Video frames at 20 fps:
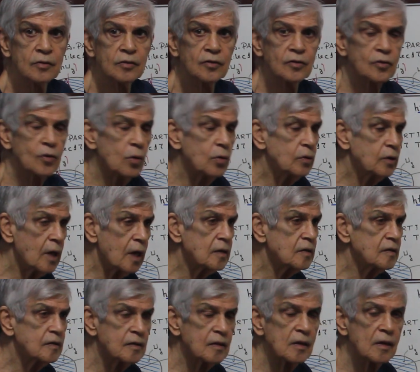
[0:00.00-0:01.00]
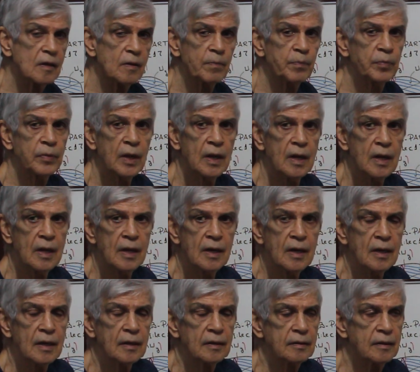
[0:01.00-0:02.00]
So that's
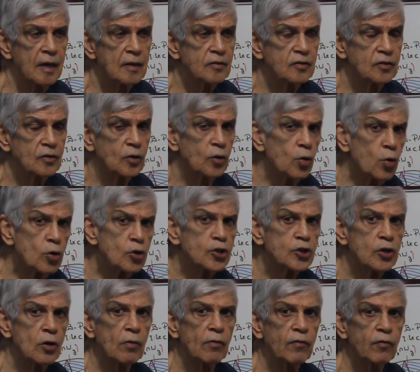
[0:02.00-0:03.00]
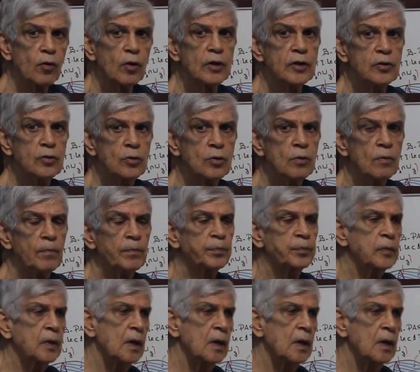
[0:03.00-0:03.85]
crucial for you